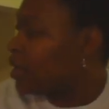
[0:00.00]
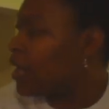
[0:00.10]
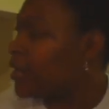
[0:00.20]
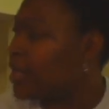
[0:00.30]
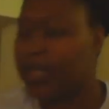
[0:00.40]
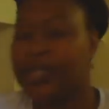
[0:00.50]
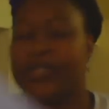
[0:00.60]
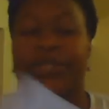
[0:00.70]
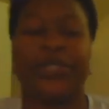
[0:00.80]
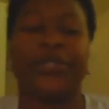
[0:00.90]
I think these
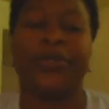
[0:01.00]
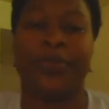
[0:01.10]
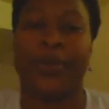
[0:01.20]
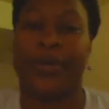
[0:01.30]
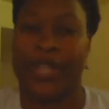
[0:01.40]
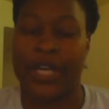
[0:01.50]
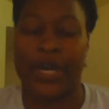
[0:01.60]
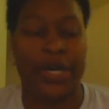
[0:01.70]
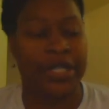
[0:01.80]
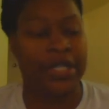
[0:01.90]
are two birthday
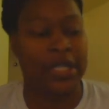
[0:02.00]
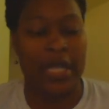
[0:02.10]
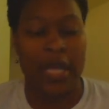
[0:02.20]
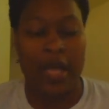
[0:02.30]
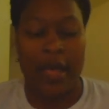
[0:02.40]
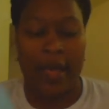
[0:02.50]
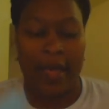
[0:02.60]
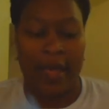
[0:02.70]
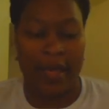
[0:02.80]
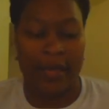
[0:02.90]
cards.
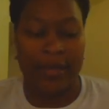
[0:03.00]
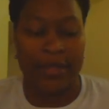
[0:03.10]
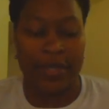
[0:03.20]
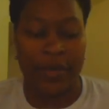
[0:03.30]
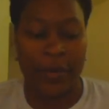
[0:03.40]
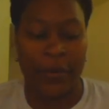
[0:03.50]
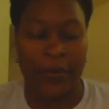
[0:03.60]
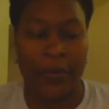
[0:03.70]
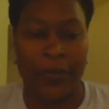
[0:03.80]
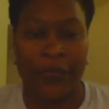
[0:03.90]
And so
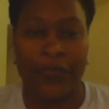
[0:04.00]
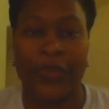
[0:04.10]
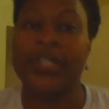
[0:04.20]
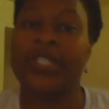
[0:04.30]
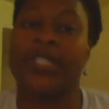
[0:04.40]
first